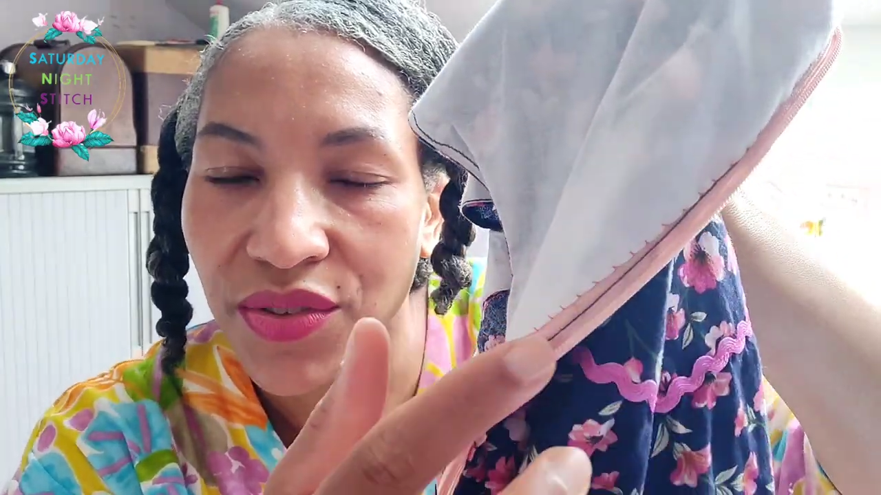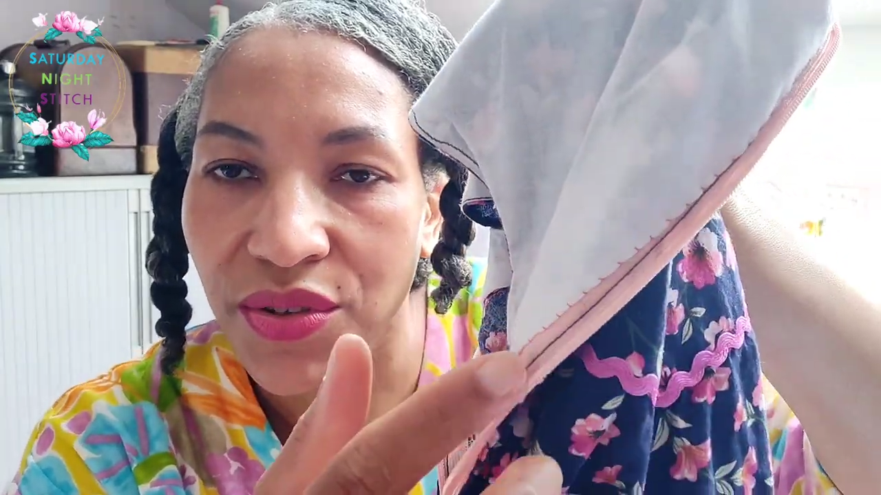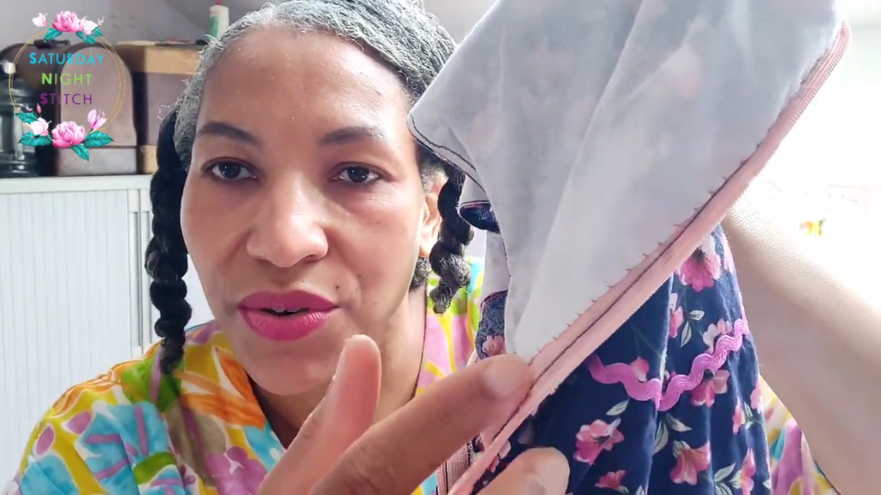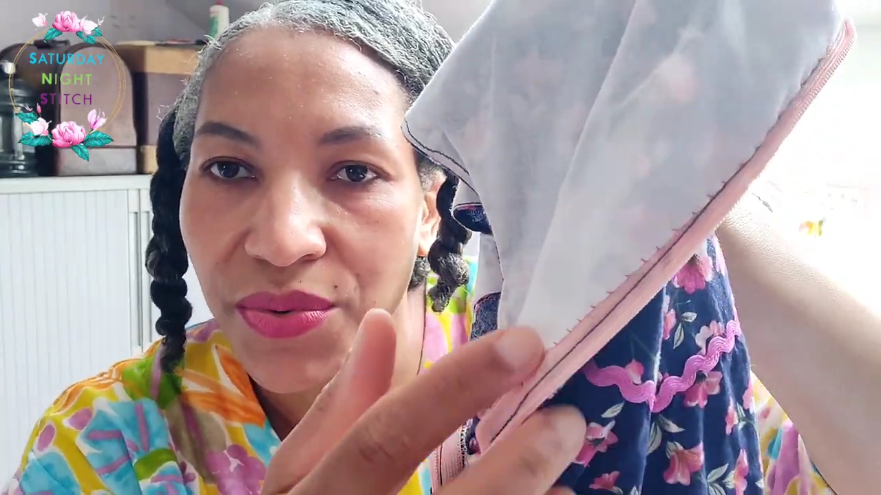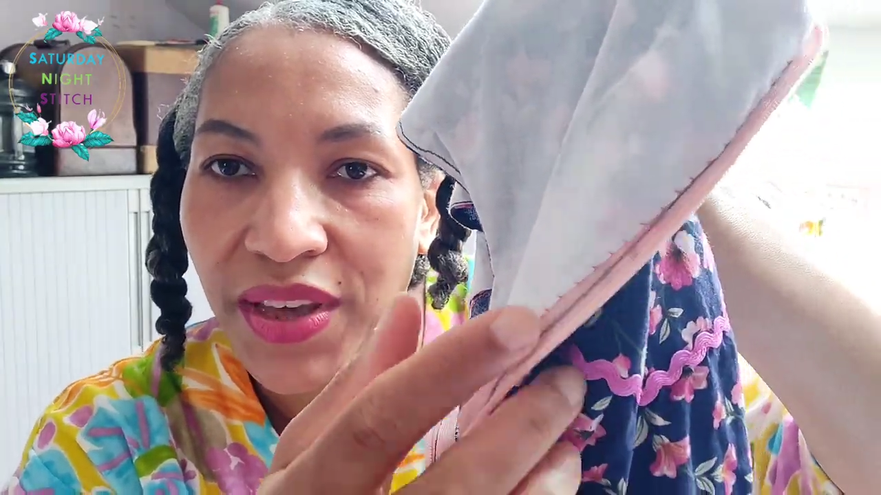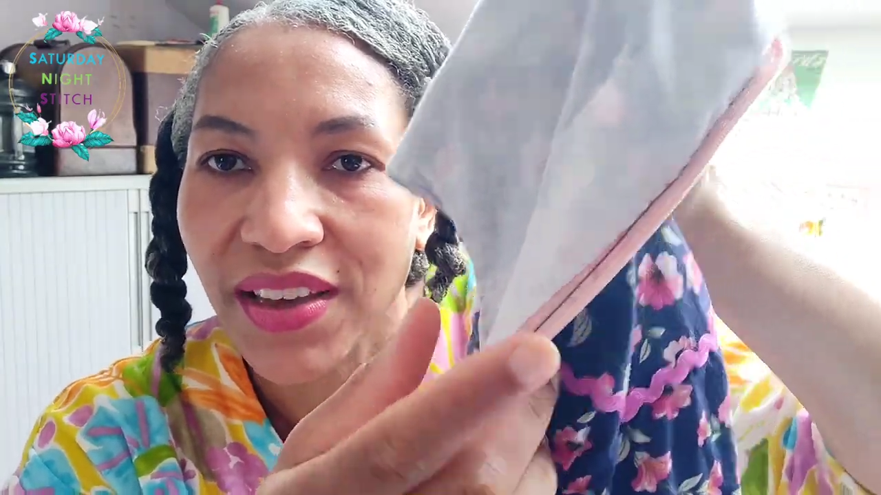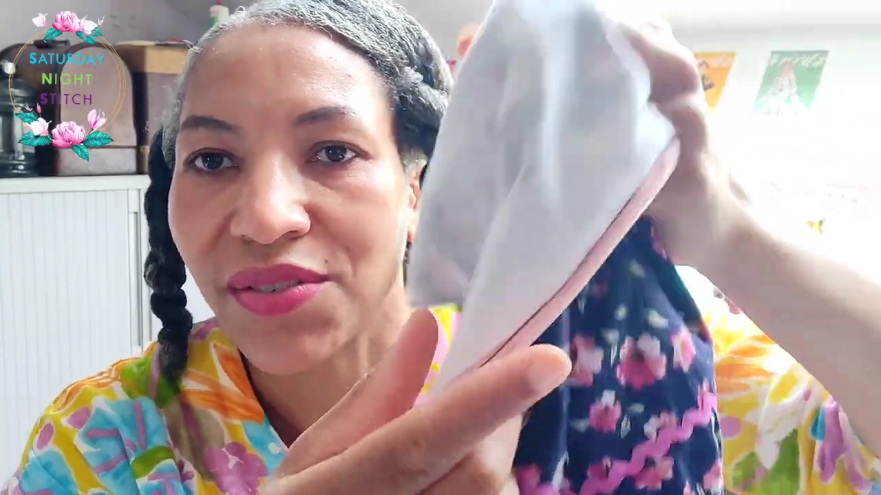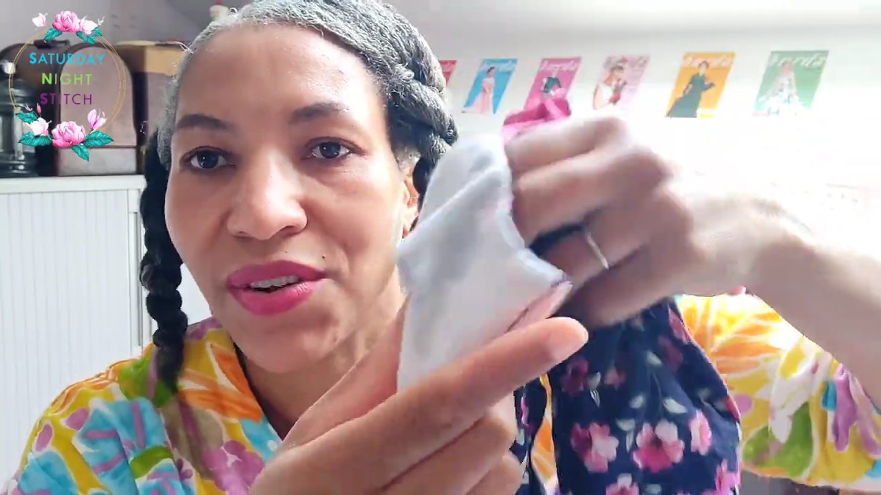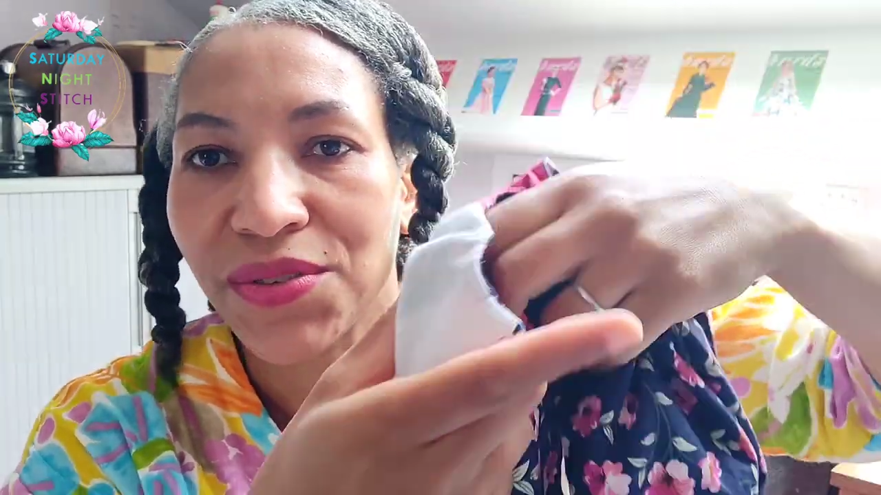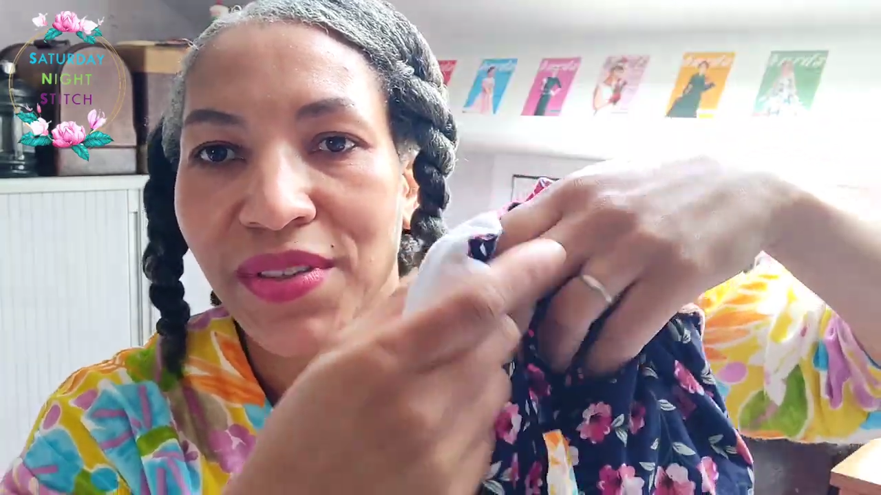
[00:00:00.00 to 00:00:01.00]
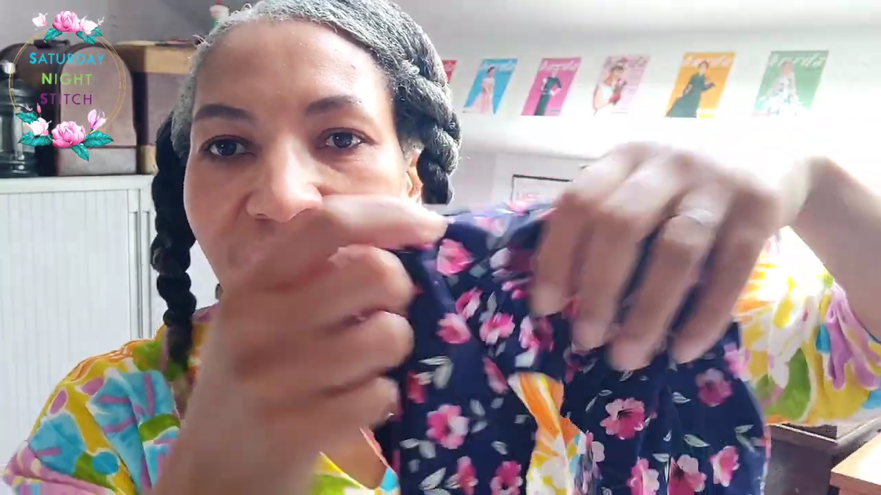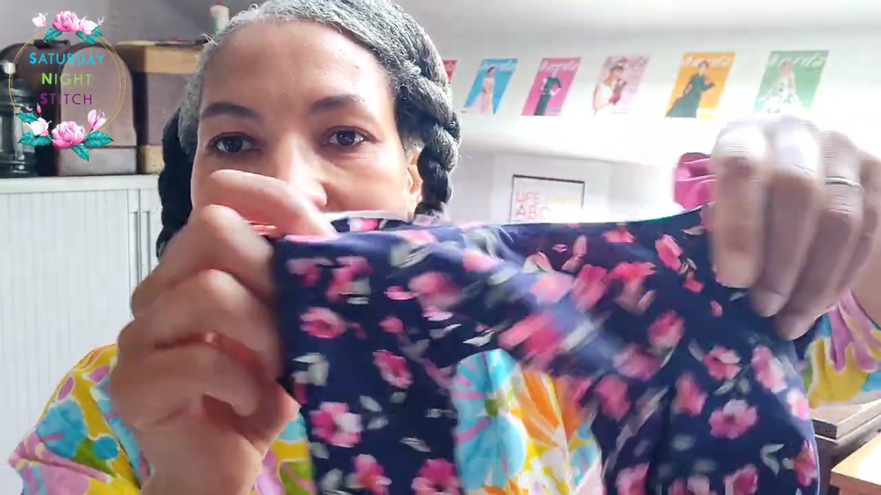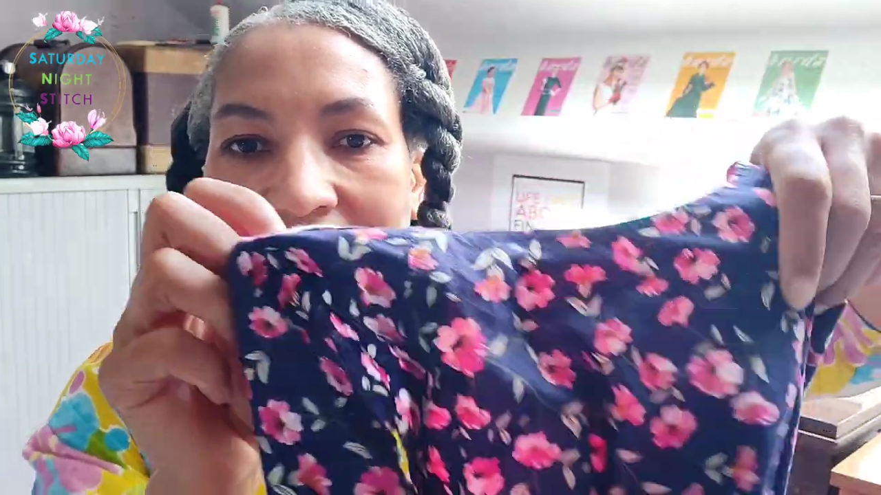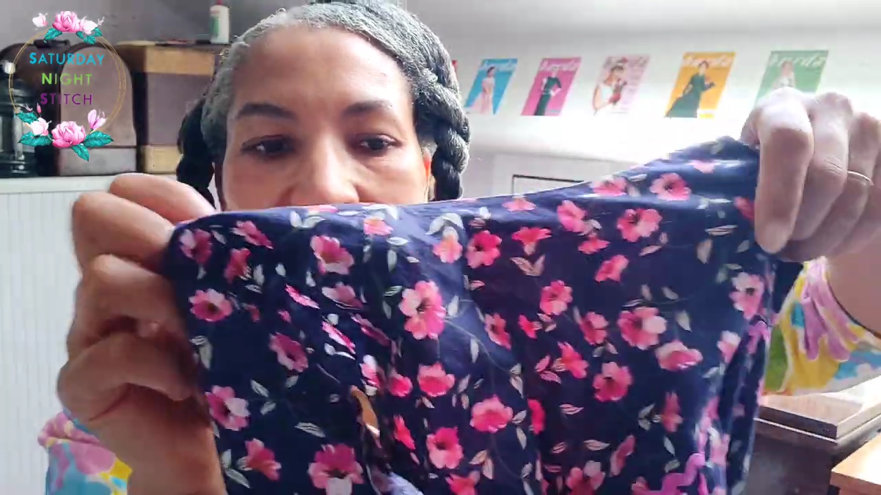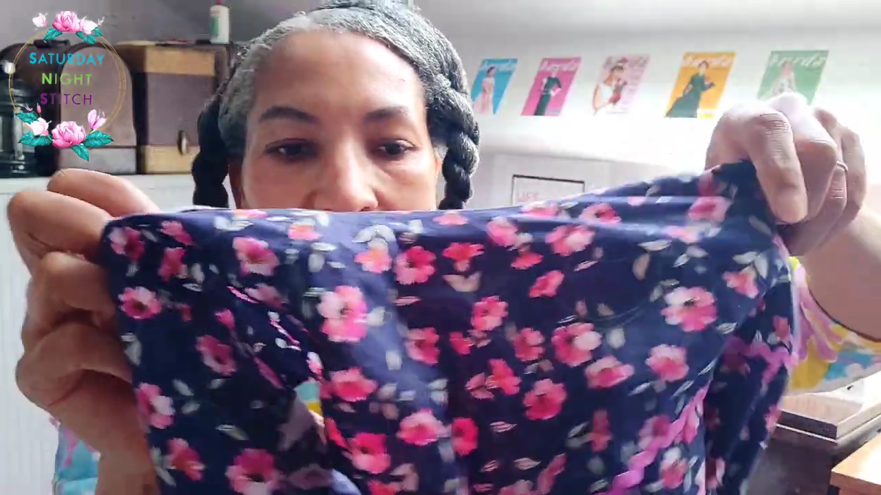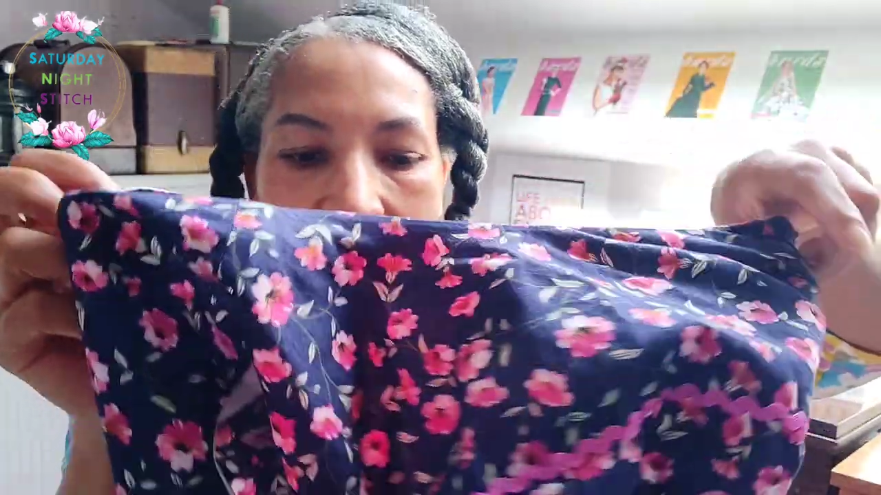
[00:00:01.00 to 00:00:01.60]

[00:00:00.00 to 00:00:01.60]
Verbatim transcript: sewing around there